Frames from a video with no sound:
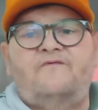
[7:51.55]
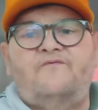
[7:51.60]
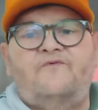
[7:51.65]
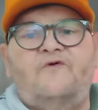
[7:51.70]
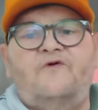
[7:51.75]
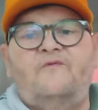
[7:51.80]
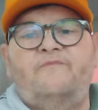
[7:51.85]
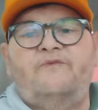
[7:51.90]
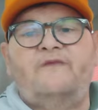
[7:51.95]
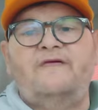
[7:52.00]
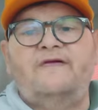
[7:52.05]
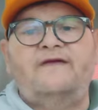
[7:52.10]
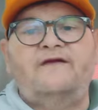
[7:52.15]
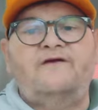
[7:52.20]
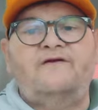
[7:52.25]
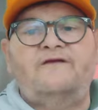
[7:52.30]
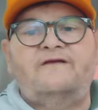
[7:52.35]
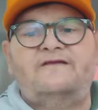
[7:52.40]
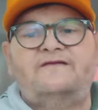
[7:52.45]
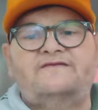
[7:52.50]
for a
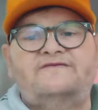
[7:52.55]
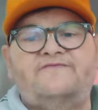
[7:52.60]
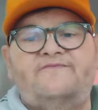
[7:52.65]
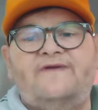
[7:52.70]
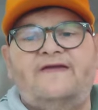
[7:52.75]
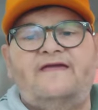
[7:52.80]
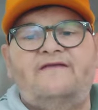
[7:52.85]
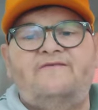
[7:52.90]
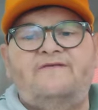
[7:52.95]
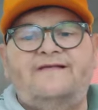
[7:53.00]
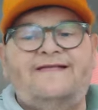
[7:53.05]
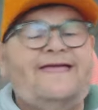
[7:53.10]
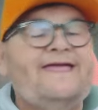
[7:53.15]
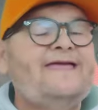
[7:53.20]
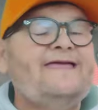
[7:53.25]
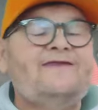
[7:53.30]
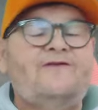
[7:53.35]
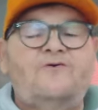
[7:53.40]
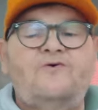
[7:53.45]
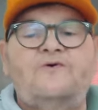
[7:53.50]
player and his family
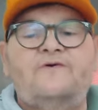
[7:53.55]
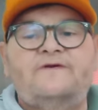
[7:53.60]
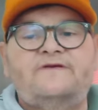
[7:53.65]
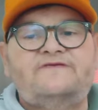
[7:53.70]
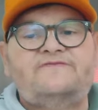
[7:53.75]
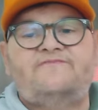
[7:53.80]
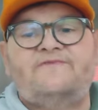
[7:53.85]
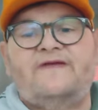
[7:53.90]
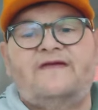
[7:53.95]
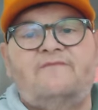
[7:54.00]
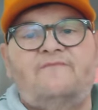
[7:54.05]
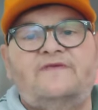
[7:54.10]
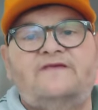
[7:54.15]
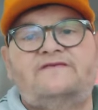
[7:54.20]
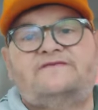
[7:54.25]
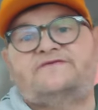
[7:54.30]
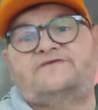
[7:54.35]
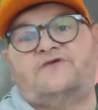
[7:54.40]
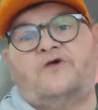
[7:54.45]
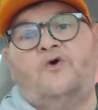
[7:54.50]
and or his
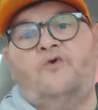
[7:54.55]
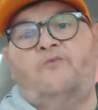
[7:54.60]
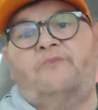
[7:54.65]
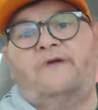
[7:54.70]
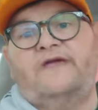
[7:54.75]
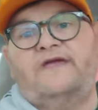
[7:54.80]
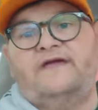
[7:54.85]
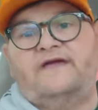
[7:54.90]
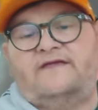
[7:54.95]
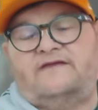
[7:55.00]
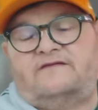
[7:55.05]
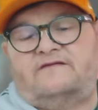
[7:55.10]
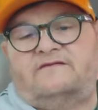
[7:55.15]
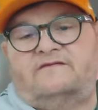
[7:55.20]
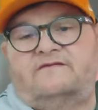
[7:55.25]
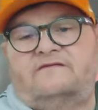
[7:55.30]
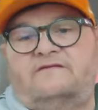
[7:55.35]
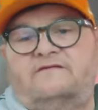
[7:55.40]
family, so be it.